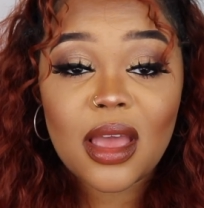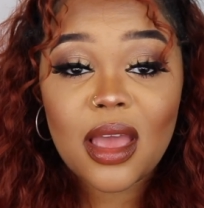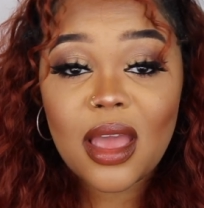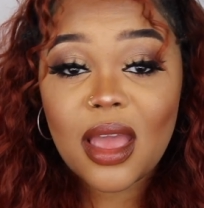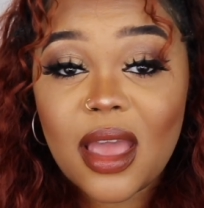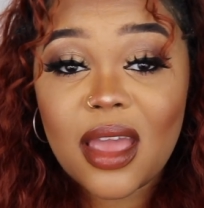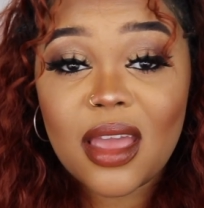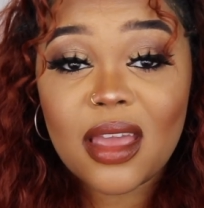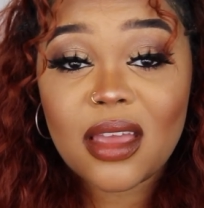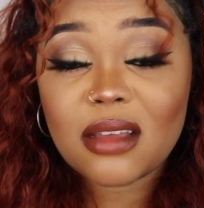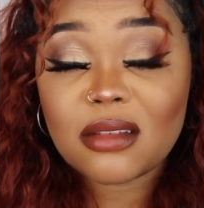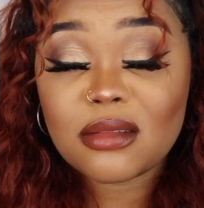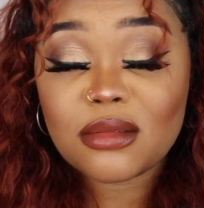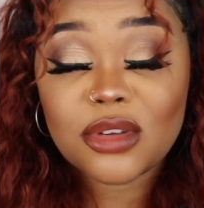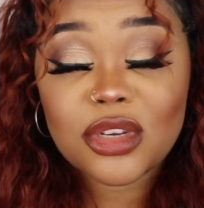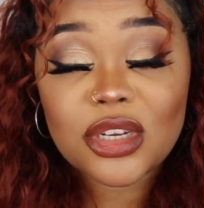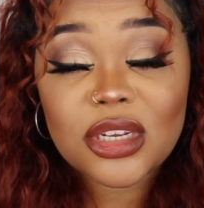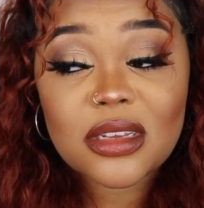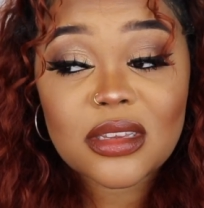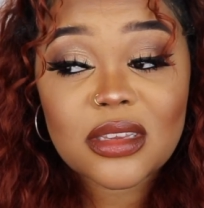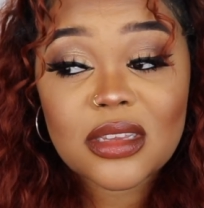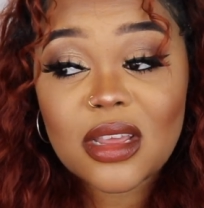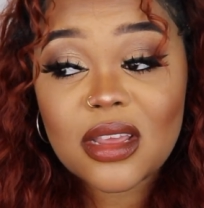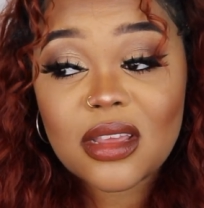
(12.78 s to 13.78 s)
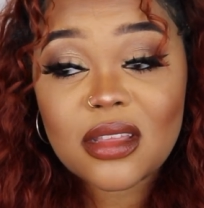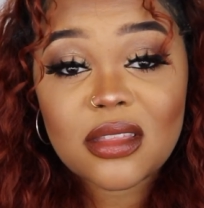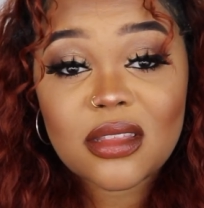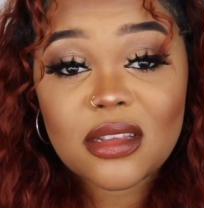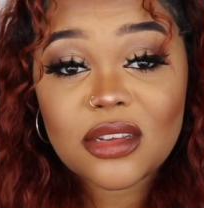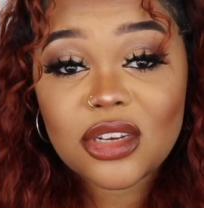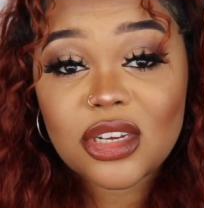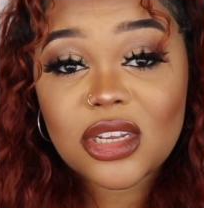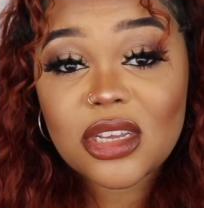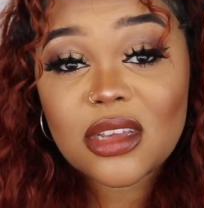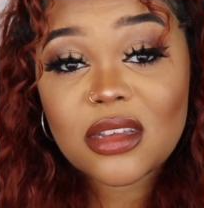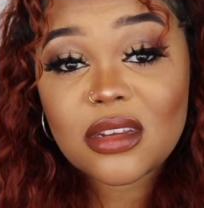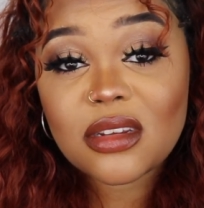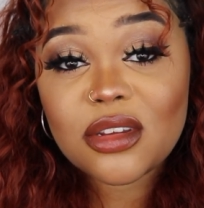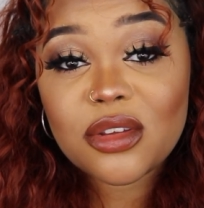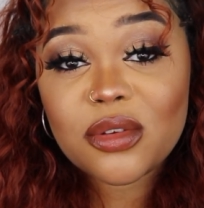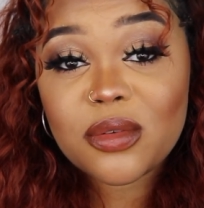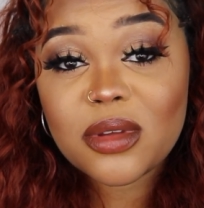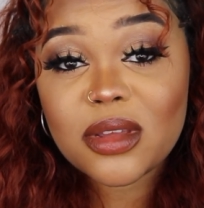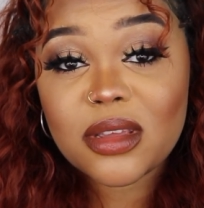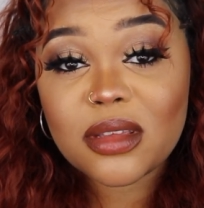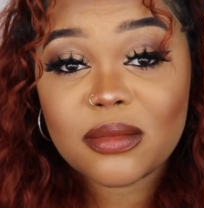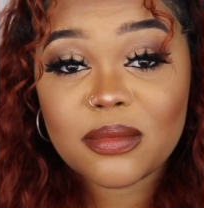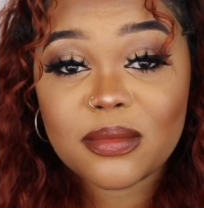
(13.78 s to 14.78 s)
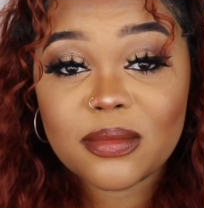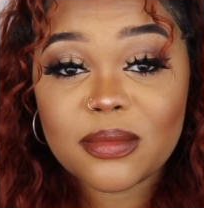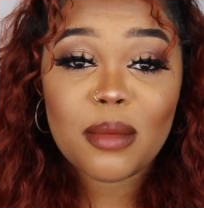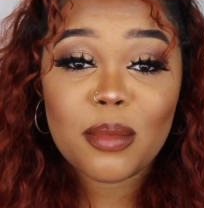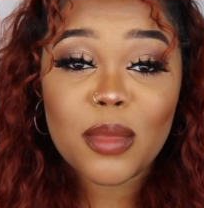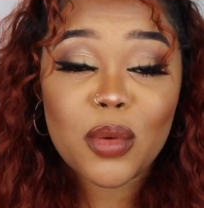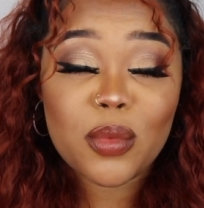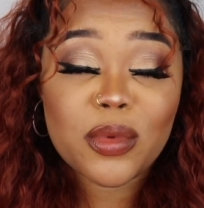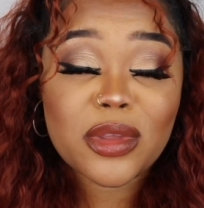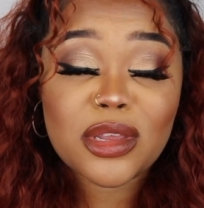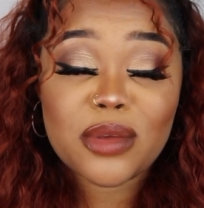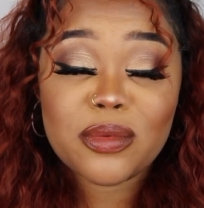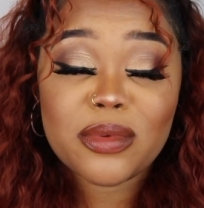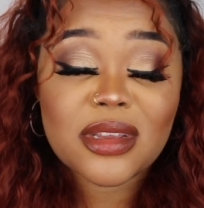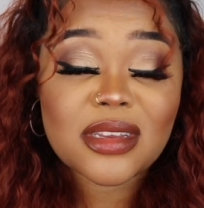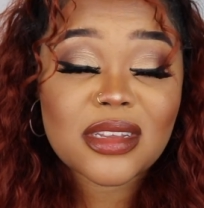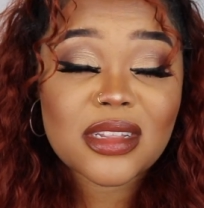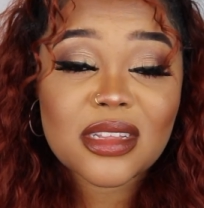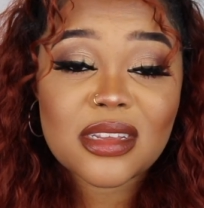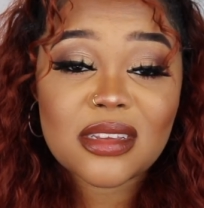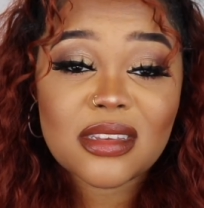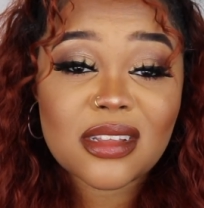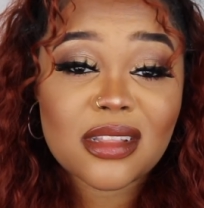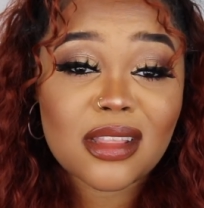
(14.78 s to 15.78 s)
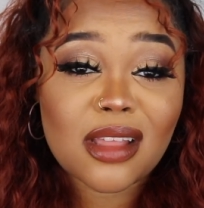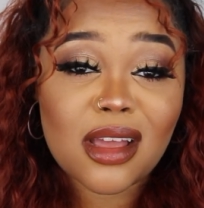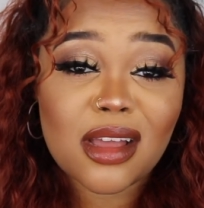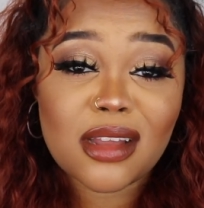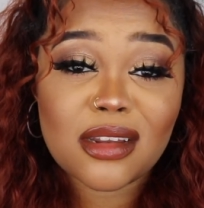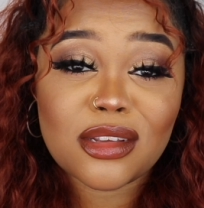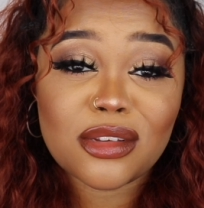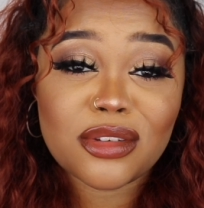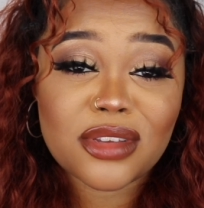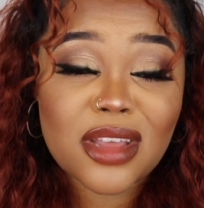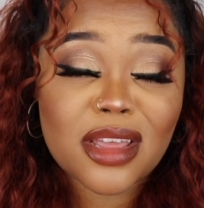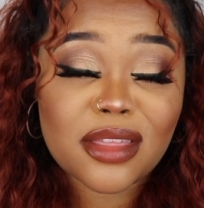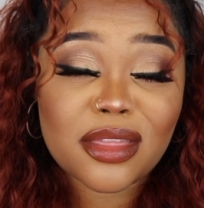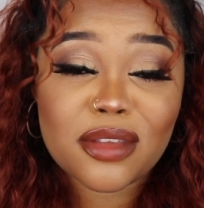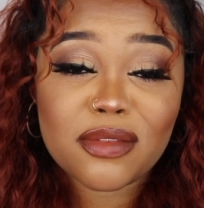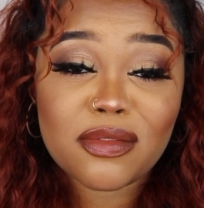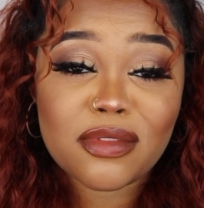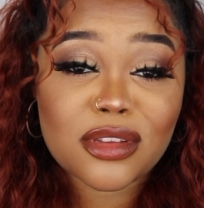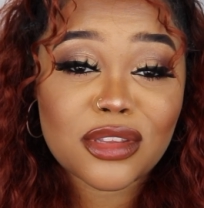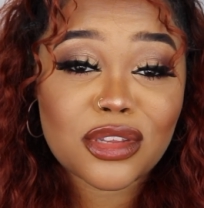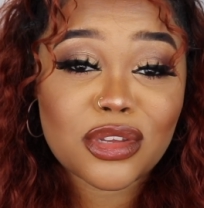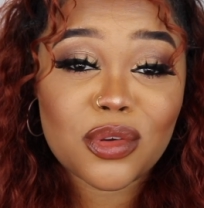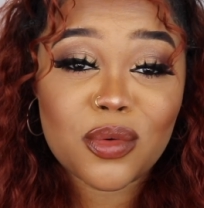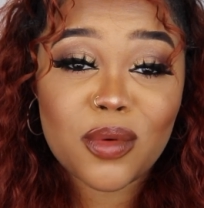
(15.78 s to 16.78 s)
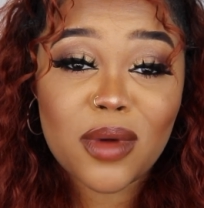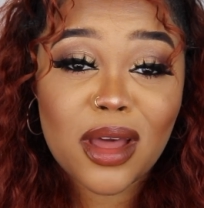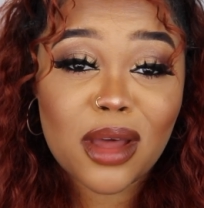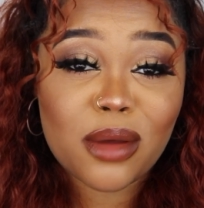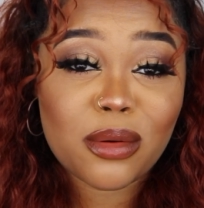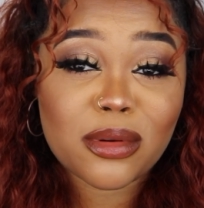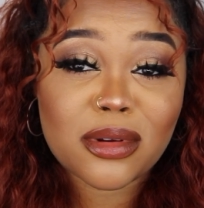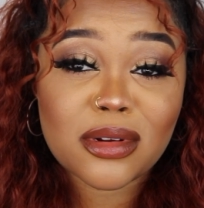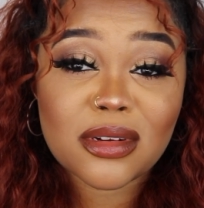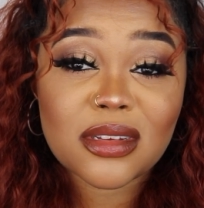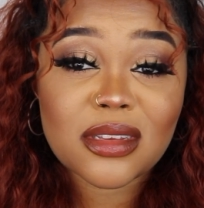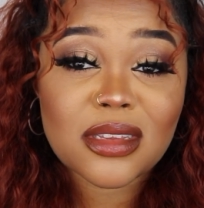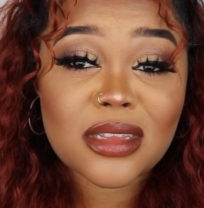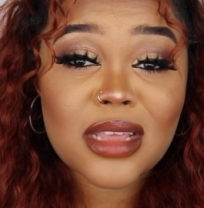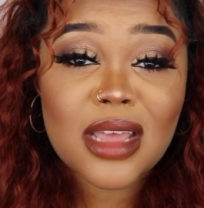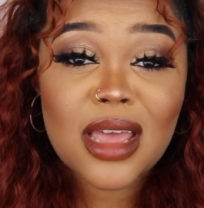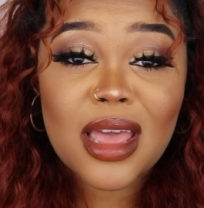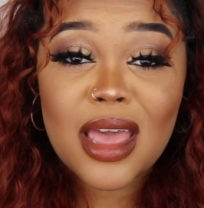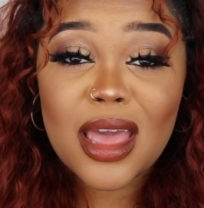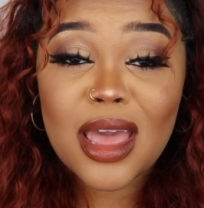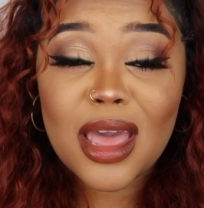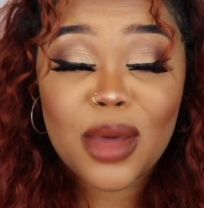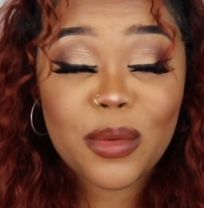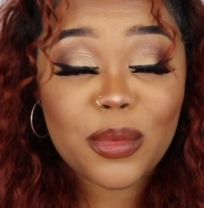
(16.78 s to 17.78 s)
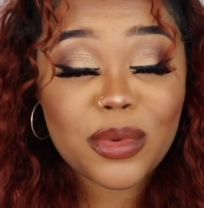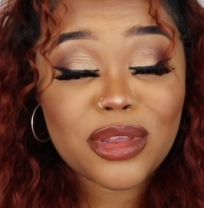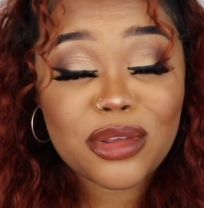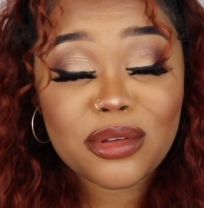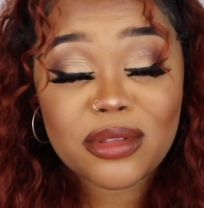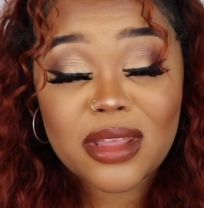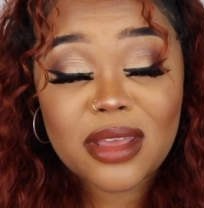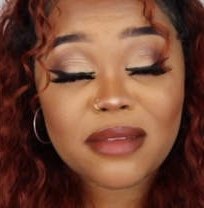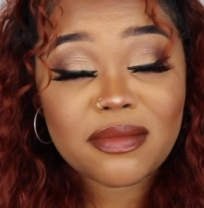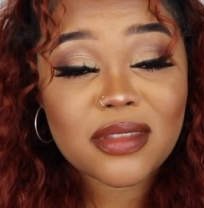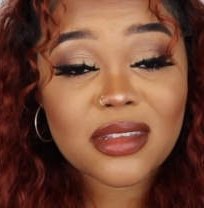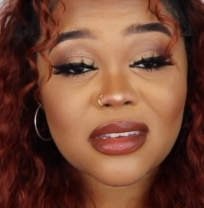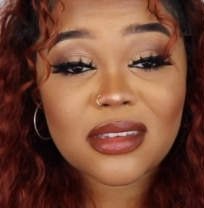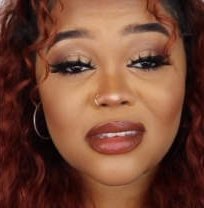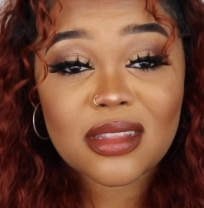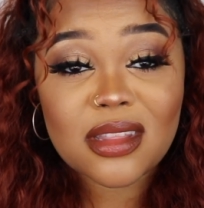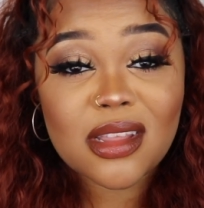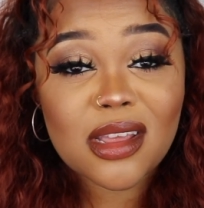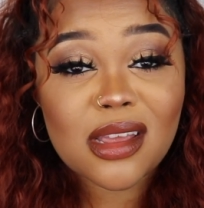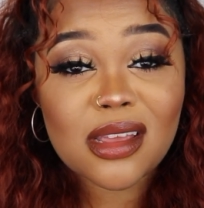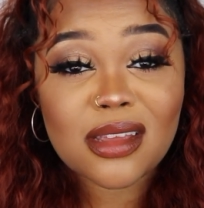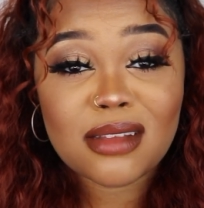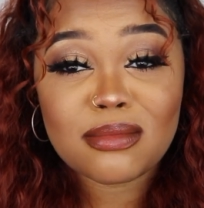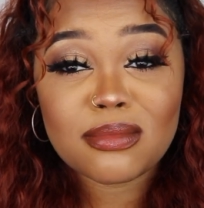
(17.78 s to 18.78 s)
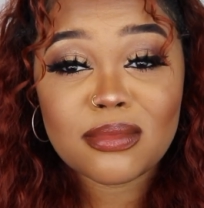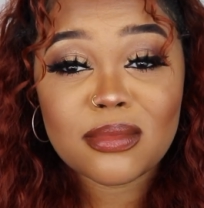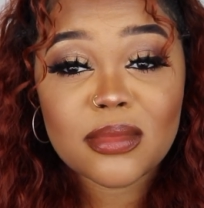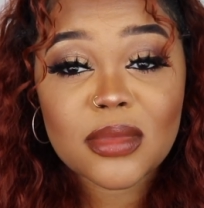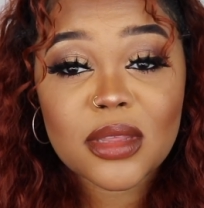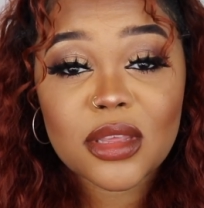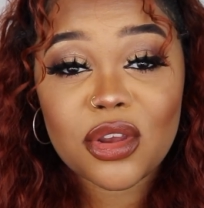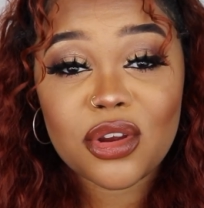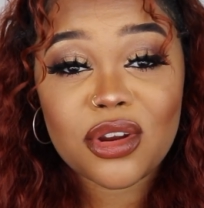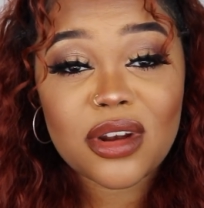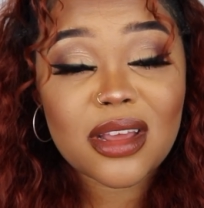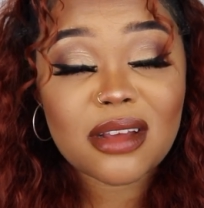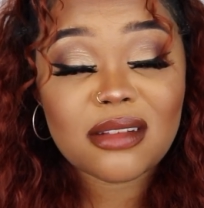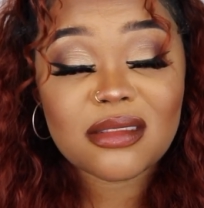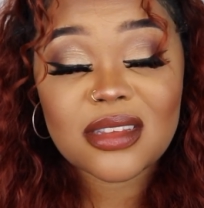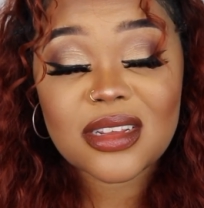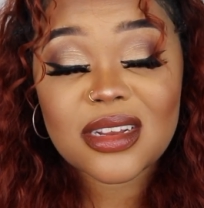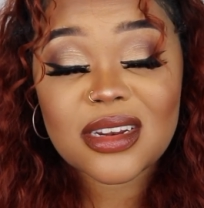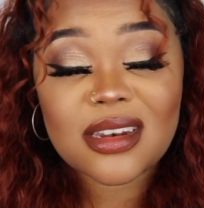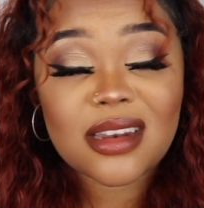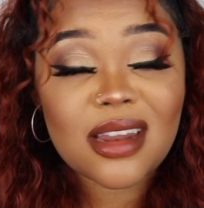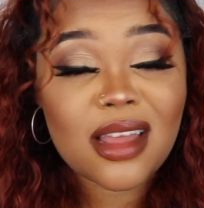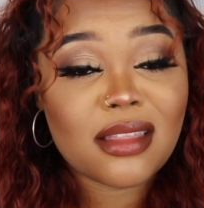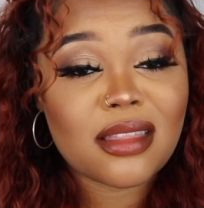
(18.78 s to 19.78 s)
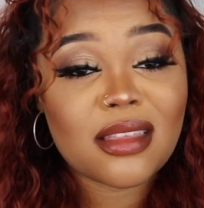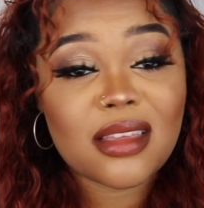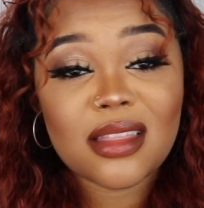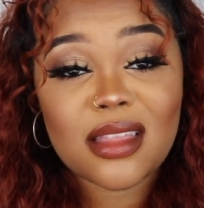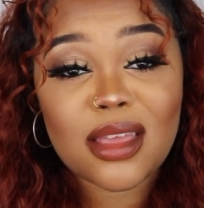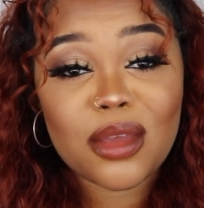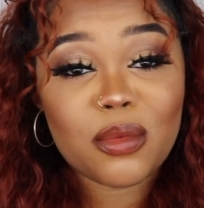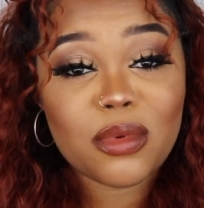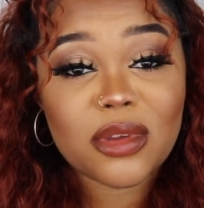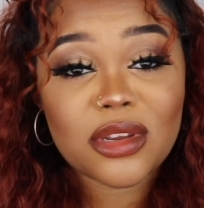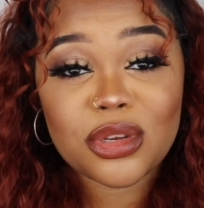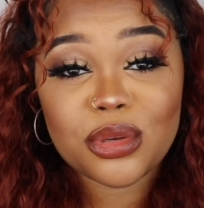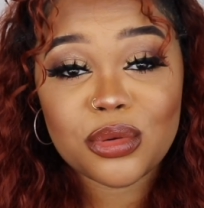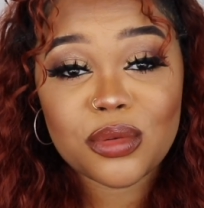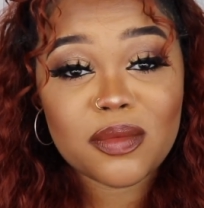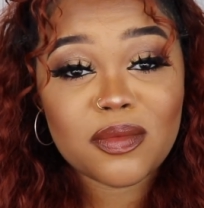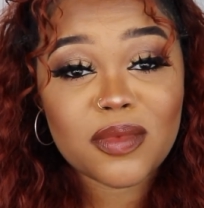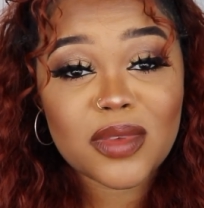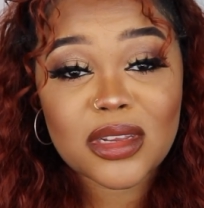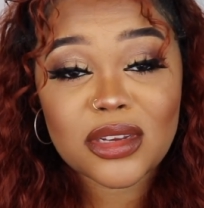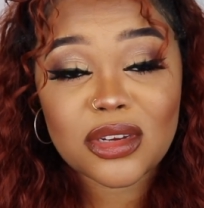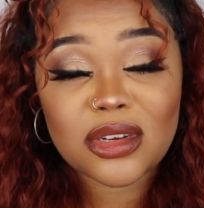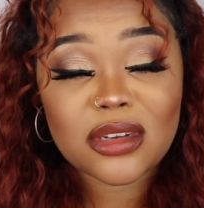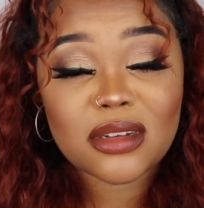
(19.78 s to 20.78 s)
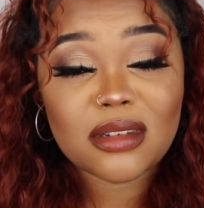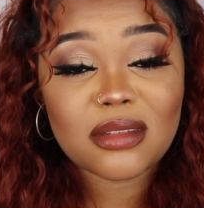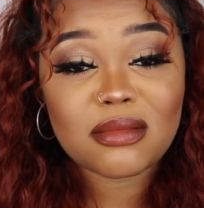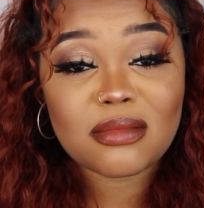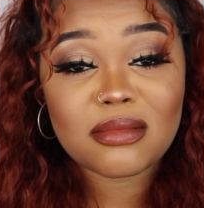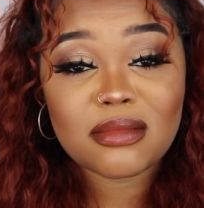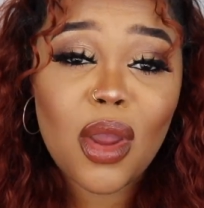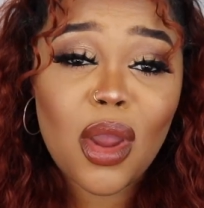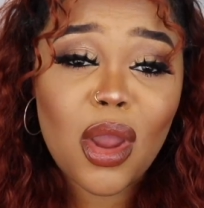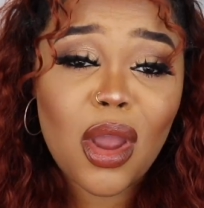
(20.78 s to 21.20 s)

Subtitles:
and she said that she could do it. But when you went to the salon, you sat there for 2 hours, and when you left the salon, your nails looked nothing like what you envisioned.